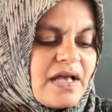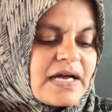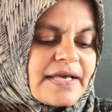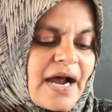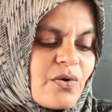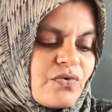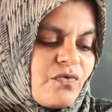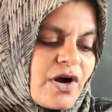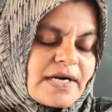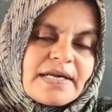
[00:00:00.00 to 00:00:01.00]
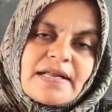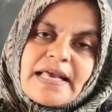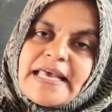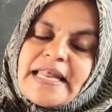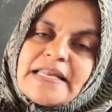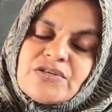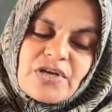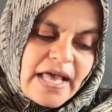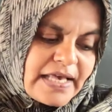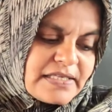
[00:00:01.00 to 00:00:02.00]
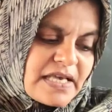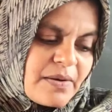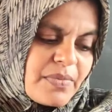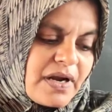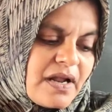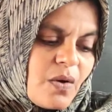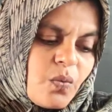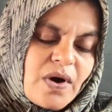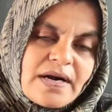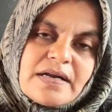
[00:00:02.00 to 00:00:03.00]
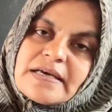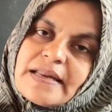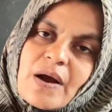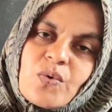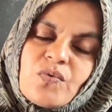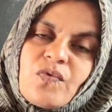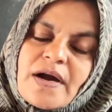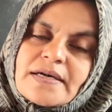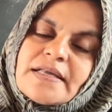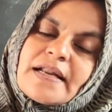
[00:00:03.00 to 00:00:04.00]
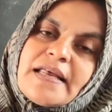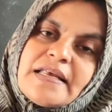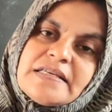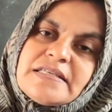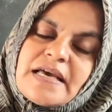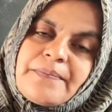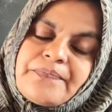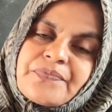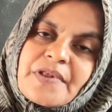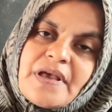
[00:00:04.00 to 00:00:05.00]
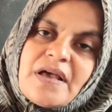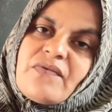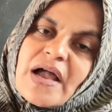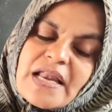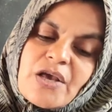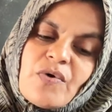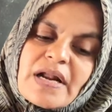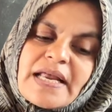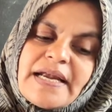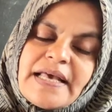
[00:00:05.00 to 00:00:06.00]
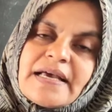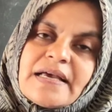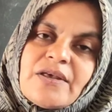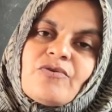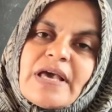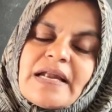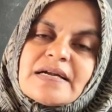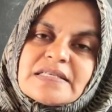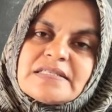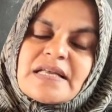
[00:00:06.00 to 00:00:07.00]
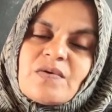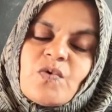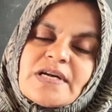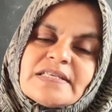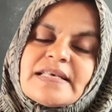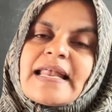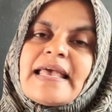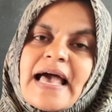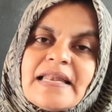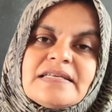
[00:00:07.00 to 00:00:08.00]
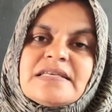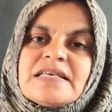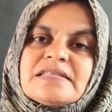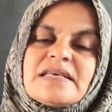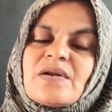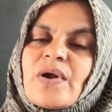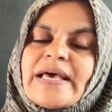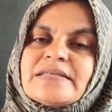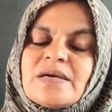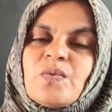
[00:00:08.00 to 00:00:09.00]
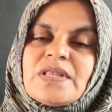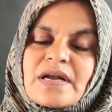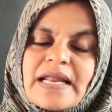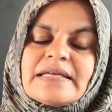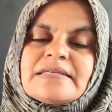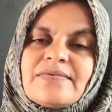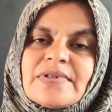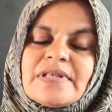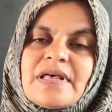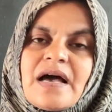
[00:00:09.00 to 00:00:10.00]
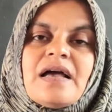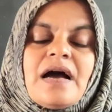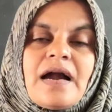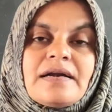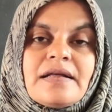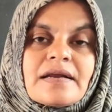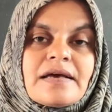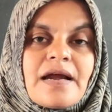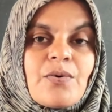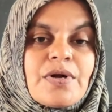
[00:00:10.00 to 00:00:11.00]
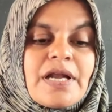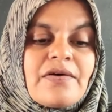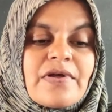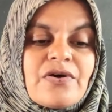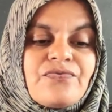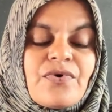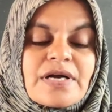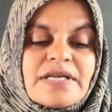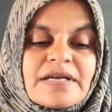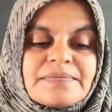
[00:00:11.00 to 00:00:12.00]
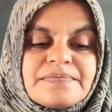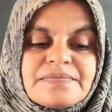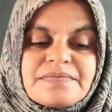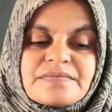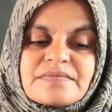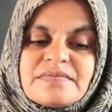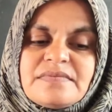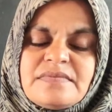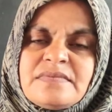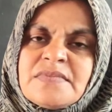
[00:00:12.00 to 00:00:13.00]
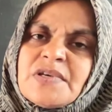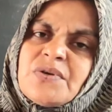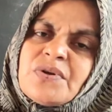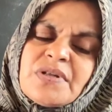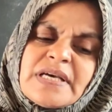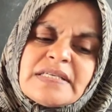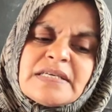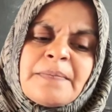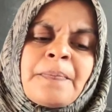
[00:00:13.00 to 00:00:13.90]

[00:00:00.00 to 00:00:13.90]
groundwater in India. Example 1, groundwater in India. While you are reading, you can understand what is the realities in related with the underground level of water. You know that